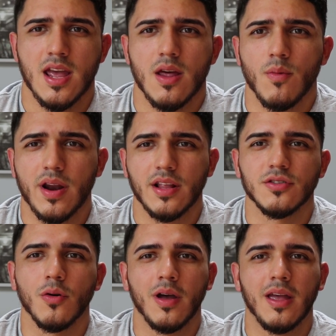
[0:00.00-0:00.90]
and when I
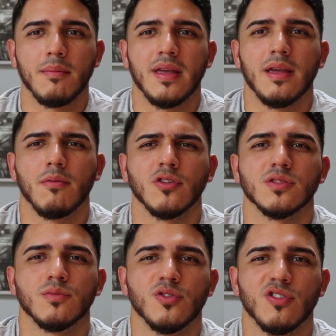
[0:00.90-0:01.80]
told him, he
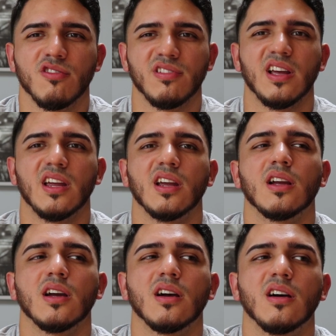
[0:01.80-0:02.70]
was more of
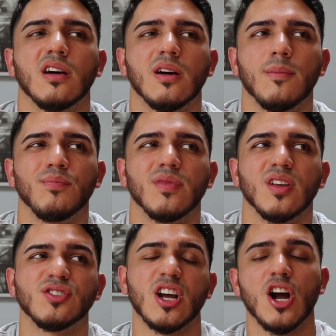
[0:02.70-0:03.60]
like, um,
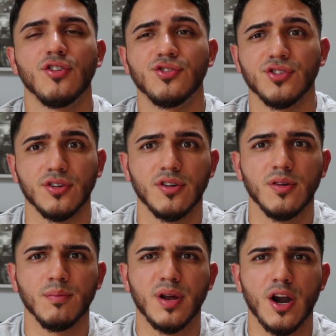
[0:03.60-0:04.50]
he's like, "Are you
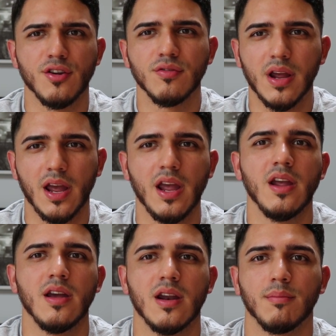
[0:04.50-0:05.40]
sure? But are you
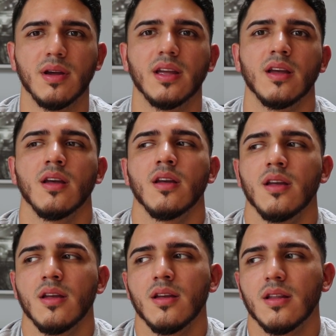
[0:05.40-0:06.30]
gay?" And I'm like,
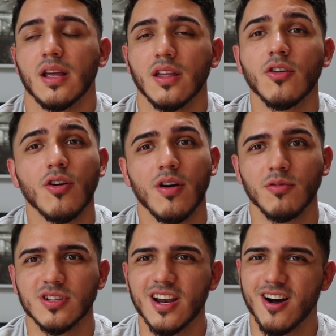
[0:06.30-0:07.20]
like you know, it
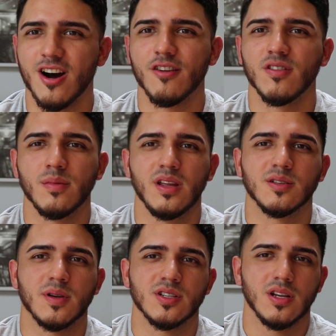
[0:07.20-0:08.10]
was kind of hard for me,
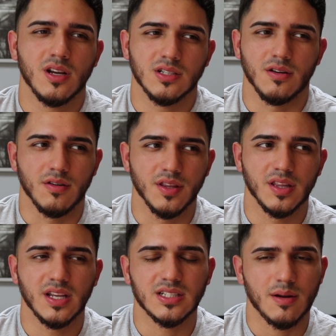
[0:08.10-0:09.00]
especially because of all
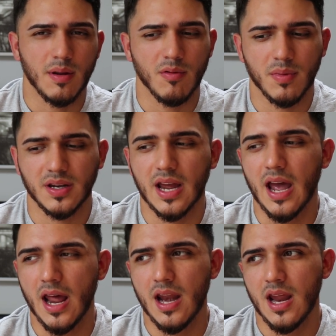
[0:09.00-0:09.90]
the things that I've been with my
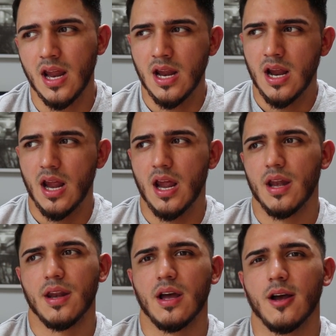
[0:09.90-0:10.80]
dad,
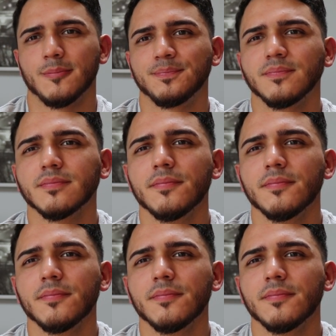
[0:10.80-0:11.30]
and um,